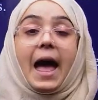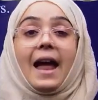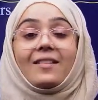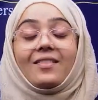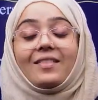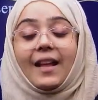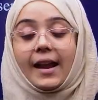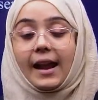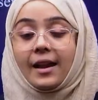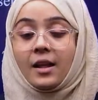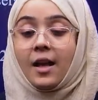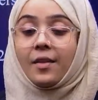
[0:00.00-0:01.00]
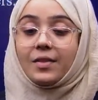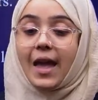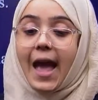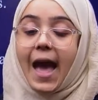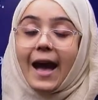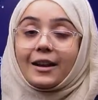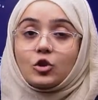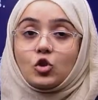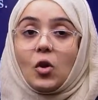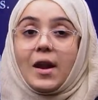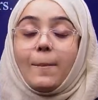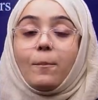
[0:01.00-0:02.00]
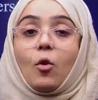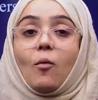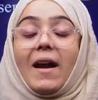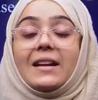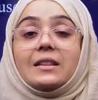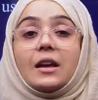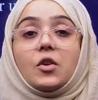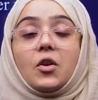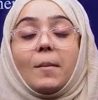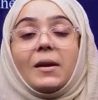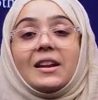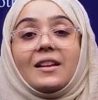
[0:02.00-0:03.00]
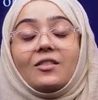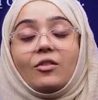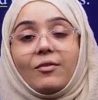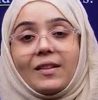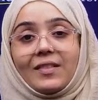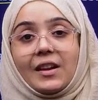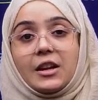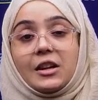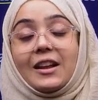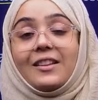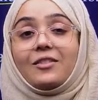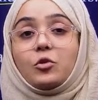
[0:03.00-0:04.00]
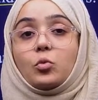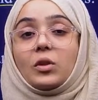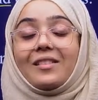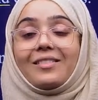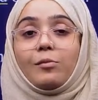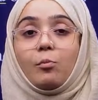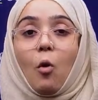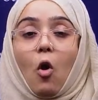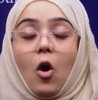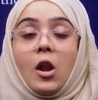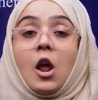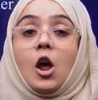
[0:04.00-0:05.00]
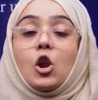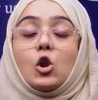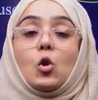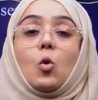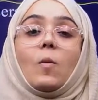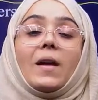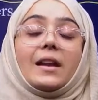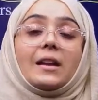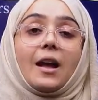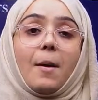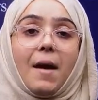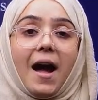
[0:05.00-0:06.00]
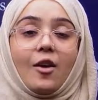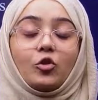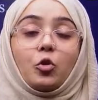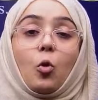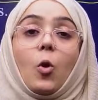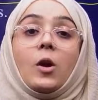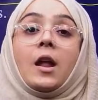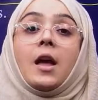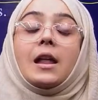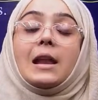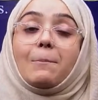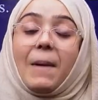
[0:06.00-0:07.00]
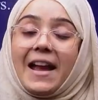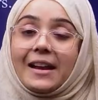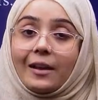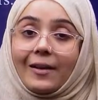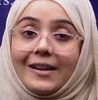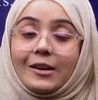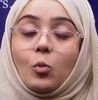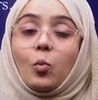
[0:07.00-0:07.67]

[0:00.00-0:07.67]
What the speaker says: and second, they actually provide the remittance facilities to the small lower income household, migrant